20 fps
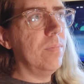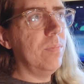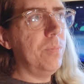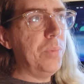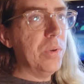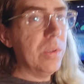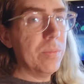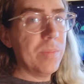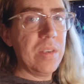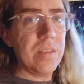
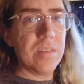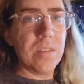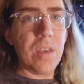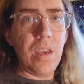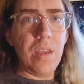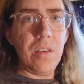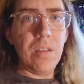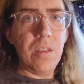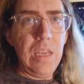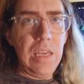build my
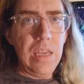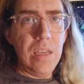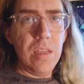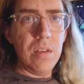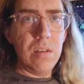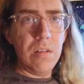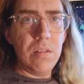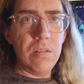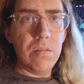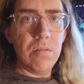site
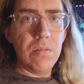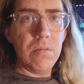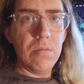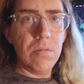in